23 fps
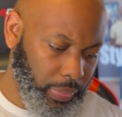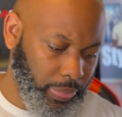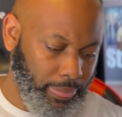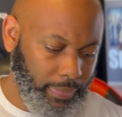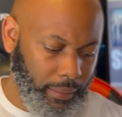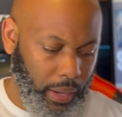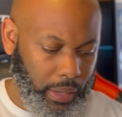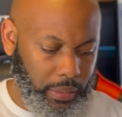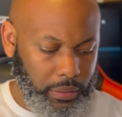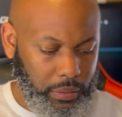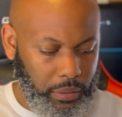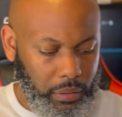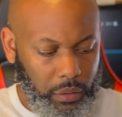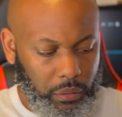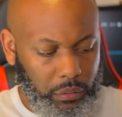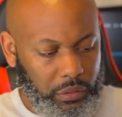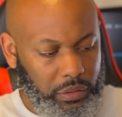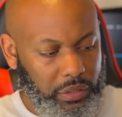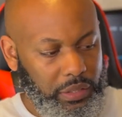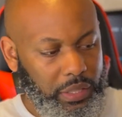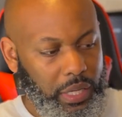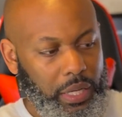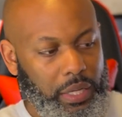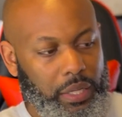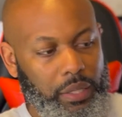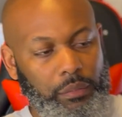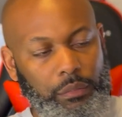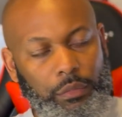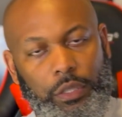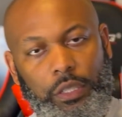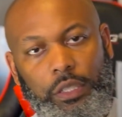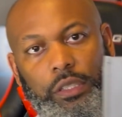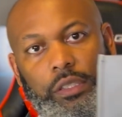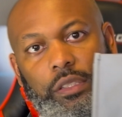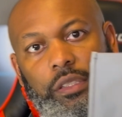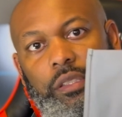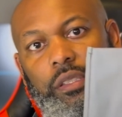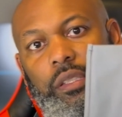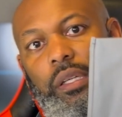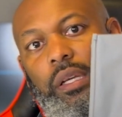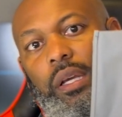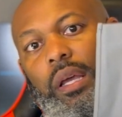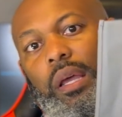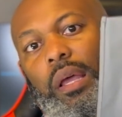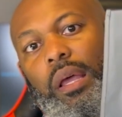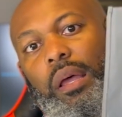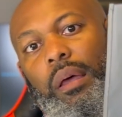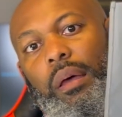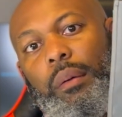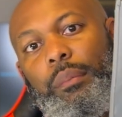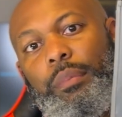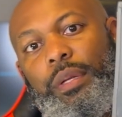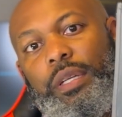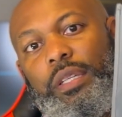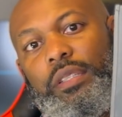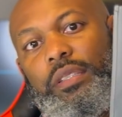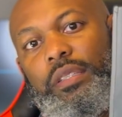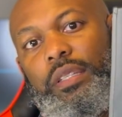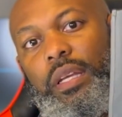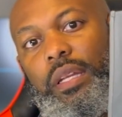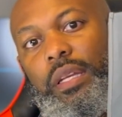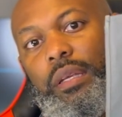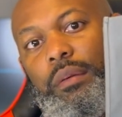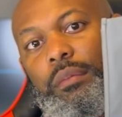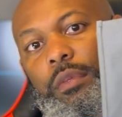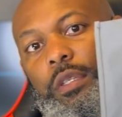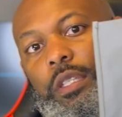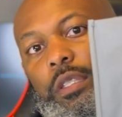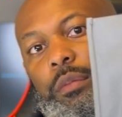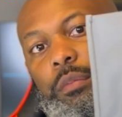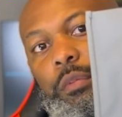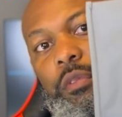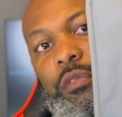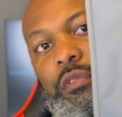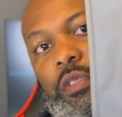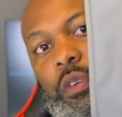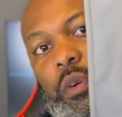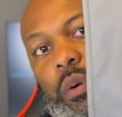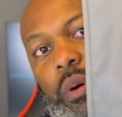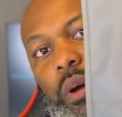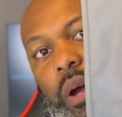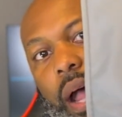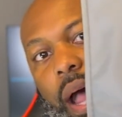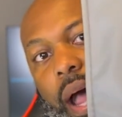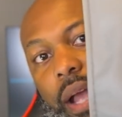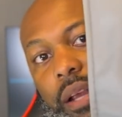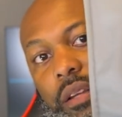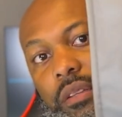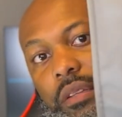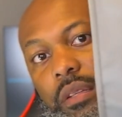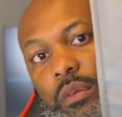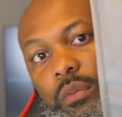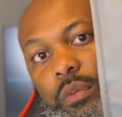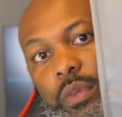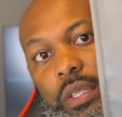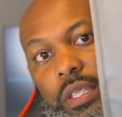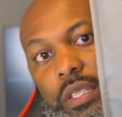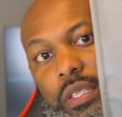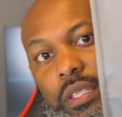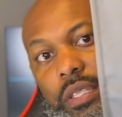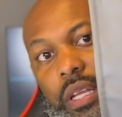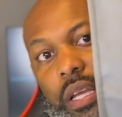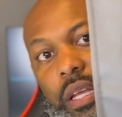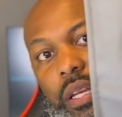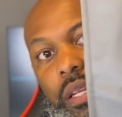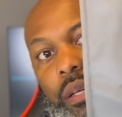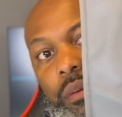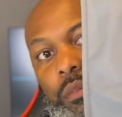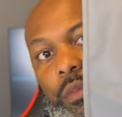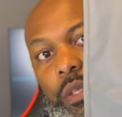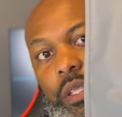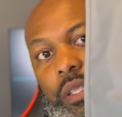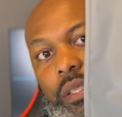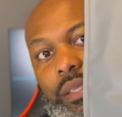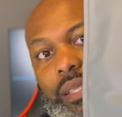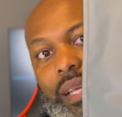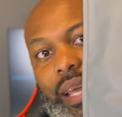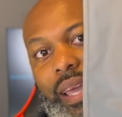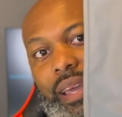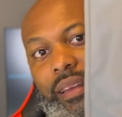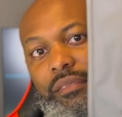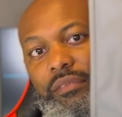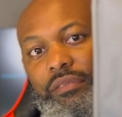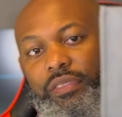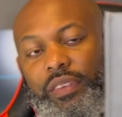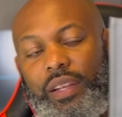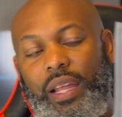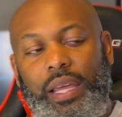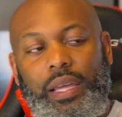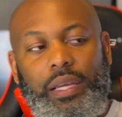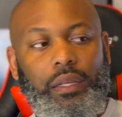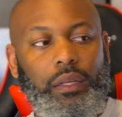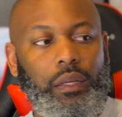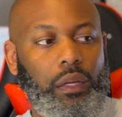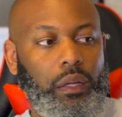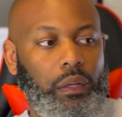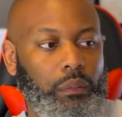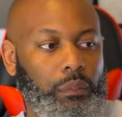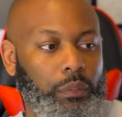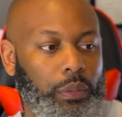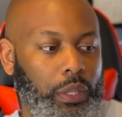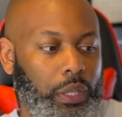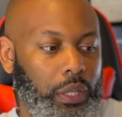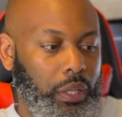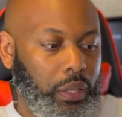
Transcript: I did go to Stadium Goods. I've been to Stadium Goods before. I actually went to Stadium Goods and Flight Club.